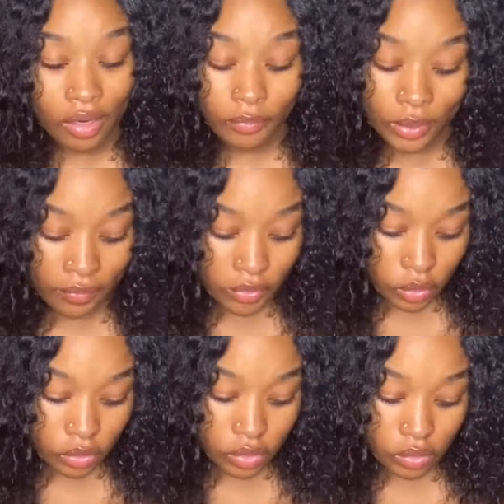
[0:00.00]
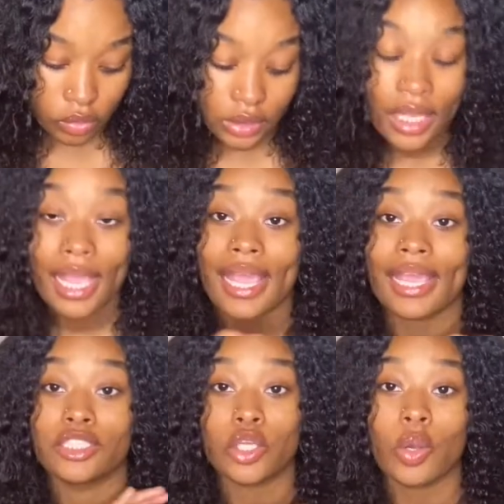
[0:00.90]
whatever you use,
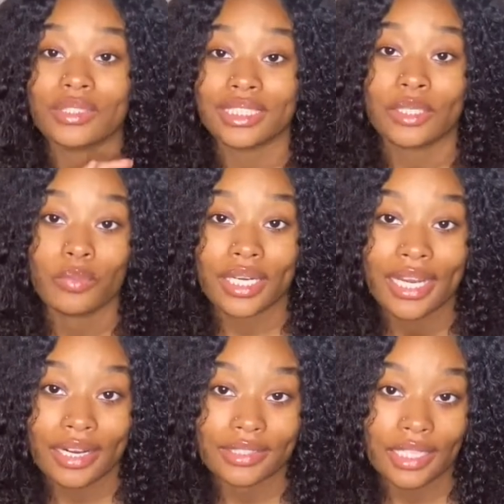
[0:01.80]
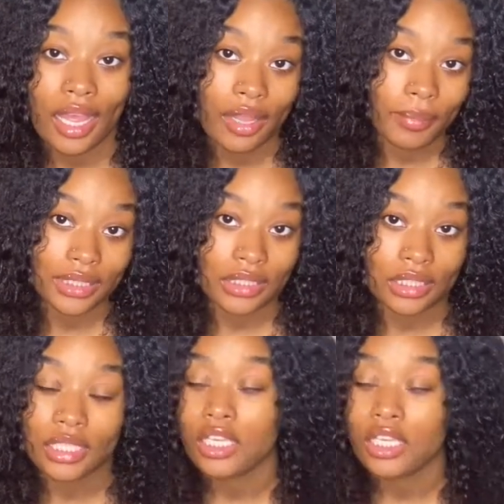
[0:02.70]
and don't sleep with a hair tie, basically.